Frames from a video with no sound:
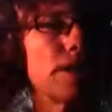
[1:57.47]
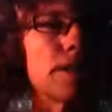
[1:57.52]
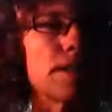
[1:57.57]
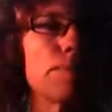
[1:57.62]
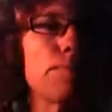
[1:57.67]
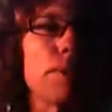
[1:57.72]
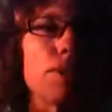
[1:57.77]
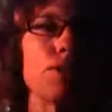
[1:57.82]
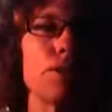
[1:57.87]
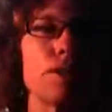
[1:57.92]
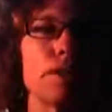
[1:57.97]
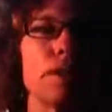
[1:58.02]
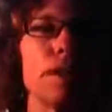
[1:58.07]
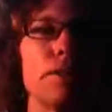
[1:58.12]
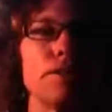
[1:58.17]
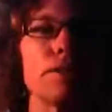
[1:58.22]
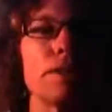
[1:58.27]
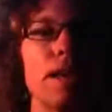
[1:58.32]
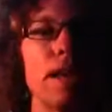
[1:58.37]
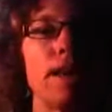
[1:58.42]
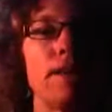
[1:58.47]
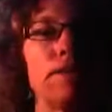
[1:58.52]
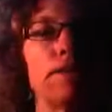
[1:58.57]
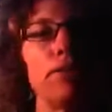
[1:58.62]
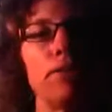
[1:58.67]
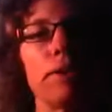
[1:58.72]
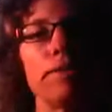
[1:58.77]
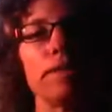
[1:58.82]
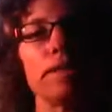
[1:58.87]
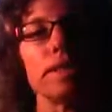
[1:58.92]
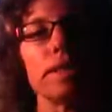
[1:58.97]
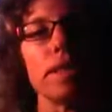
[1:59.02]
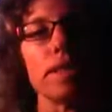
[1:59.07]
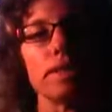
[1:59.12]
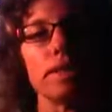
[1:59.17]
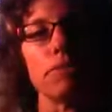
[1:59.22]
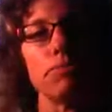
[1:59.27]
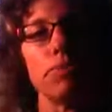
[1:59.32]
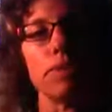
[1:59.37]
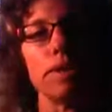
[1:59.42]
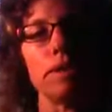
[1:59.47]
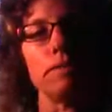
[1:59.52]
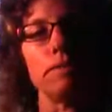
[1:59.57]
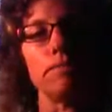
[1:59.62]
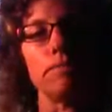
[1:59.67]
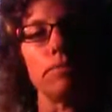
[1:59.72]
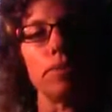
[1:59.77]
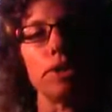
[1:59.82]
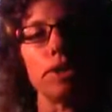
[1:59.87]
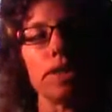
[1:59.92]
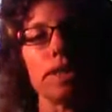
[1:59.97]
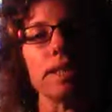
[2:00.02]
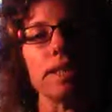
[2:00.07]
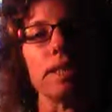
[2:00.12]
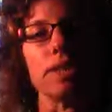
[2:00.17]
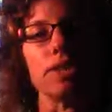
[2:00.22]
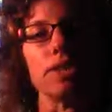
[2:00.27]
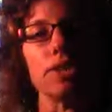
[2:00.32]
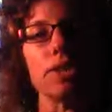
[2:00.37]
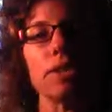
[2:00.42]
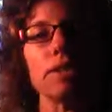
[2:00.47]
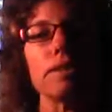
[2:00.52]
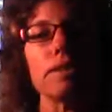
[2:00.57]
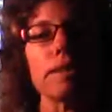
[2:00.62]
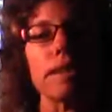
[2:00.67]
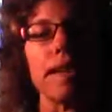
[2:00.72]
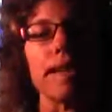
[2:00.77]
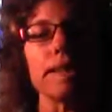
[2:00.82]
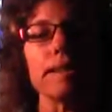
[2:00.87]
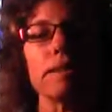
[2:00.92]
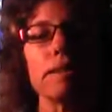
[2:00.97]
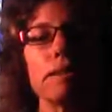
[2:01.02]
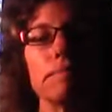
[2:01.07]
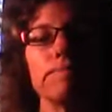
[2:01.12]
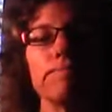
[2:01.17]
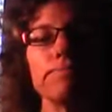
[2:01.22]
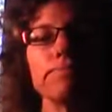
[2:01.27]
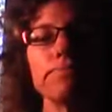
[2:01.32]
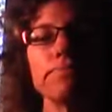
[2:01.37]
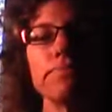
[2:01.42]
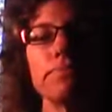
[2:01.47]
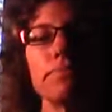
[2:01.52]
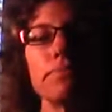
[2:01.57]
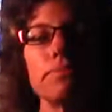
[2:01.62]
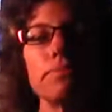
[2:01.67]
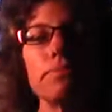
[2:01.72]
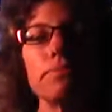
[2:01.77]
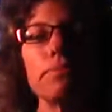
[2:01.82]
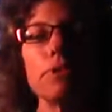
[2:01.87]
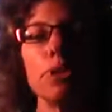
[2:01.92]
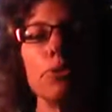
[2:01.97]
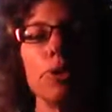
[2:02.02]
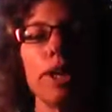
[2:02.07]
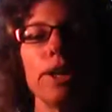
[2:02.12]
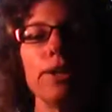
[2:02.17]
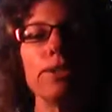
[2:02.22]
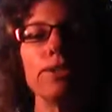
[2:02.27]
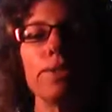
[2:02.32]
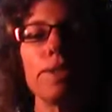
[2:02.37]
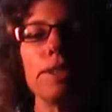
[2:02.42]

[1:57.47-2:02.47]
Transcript: especially those who have conducted what are considered good studies, what other